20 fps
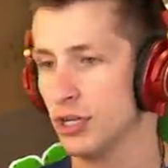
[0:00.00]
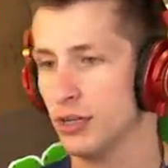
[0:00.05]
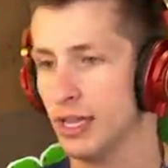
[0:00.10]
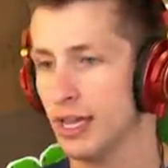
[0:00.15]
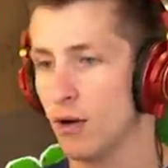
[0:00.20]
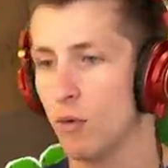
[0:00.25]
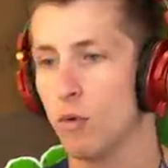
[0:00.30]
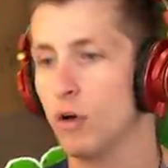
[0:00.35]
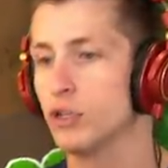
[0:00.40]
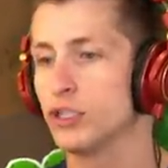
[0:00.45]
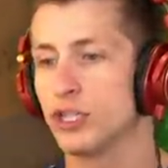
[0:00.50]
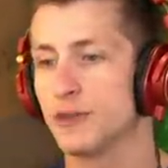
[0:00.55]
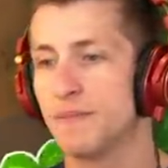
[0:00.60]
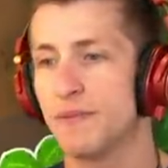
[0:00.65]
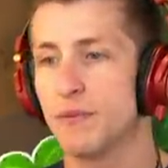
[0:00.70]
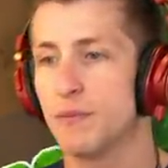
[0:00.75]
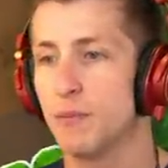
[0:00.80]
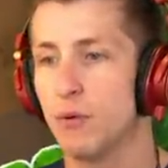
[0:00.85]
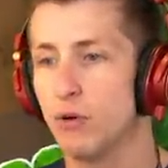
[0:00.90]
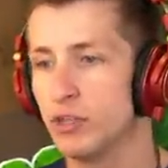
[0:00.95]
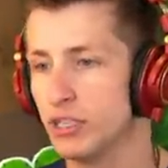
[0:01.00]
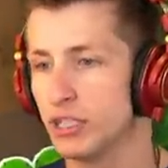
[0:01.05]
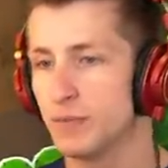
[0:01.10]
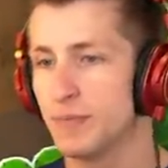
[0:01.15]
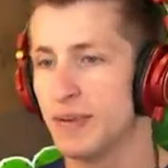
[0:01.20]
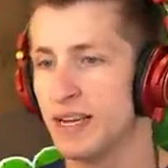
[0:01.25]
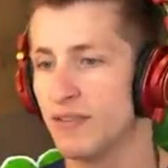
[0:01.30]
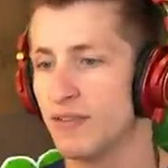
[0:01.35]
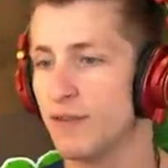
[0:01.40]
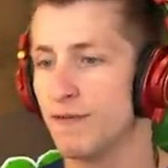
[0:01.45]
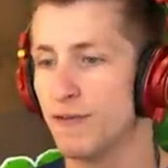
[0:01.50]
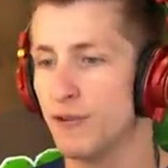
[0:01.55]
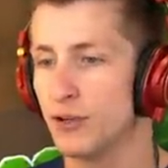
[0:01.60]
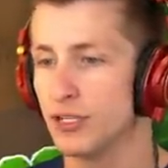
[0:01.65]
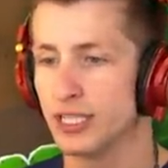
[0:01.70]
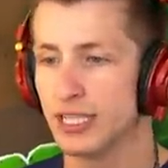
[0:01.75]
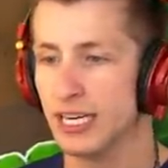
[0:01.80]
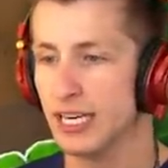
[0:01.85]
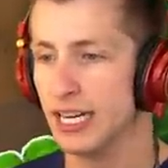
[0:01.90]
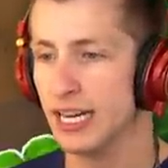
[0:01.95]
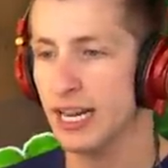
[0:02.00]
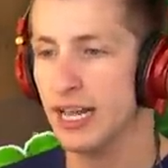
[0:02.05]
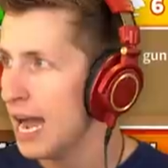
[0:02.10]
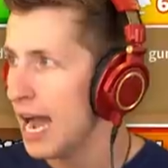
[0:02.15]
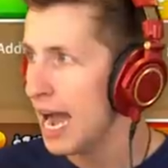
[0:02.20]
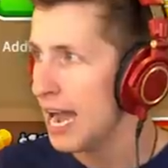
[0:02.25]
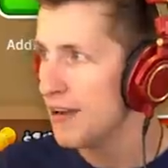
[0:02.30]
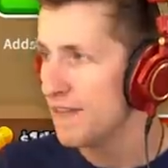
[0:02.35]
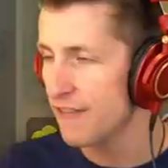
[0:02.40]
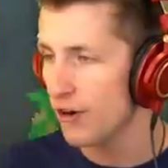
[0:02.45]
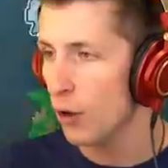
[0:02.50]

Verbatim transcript: Like we'll just we'll just be able to full send it. I've